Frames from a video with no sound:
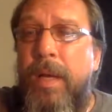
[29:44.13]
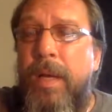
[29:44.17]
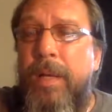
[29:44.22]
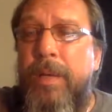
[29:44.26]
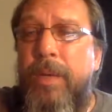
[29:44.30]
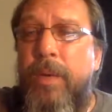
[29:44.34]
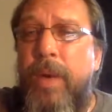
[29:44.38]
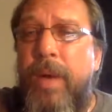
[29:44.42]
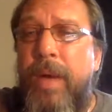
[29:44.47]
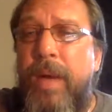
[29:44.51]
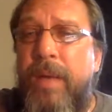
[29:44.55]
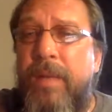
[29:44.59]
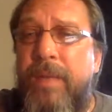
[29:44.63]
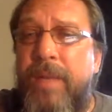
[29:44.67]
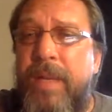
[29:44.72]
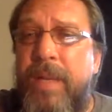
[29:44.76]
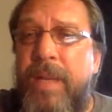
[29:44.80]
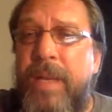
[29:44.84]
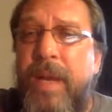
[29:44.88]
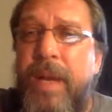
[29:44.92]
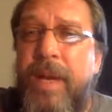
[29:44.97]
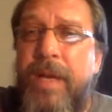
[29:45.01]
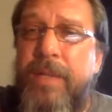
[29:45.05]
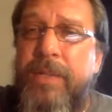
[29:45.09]
Do I have a
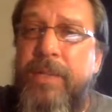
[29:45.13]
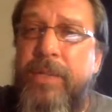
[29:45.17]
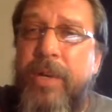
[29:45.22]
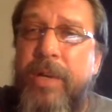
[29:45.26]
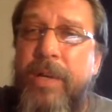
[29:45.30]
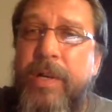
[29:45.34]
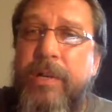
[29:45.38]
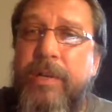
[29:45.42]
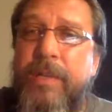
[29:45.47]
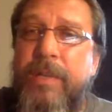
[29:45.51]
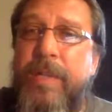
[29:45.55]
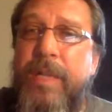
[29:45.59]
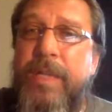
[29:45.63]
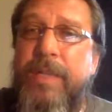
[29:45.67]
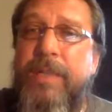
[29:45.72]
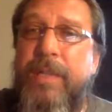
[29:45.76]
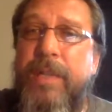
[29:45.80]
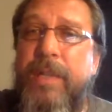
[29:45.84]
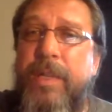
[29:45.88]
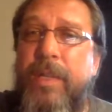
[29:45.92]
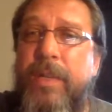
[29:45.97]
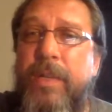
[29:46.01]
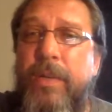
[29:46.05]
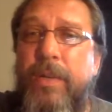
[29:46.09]
dehydrator? Yes,
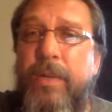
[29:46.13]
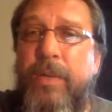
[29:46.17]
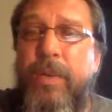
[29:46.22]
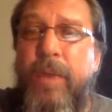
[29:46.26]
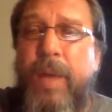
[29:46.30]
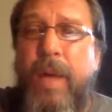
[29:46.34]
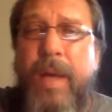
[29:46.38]
I do.